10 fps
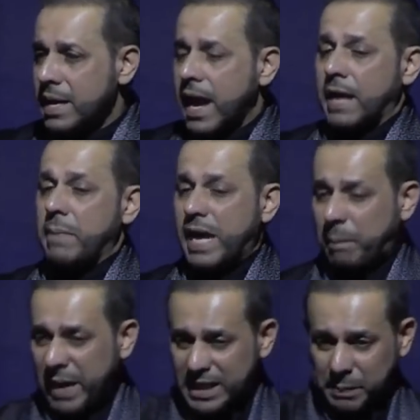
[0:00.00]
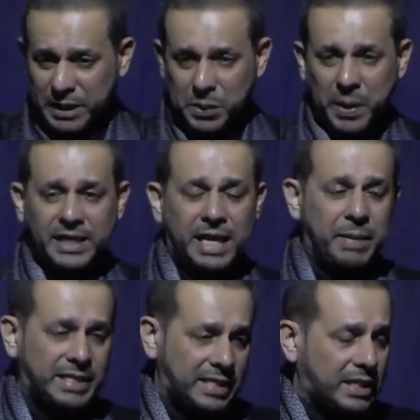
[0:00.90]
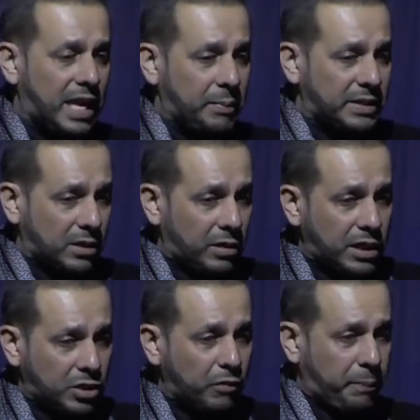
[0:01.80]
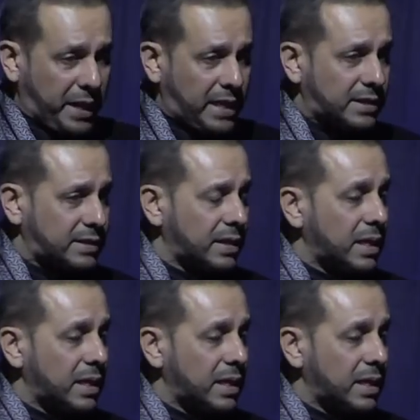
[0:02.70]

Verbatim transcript: And make peace between them as Islam is the religion of peace.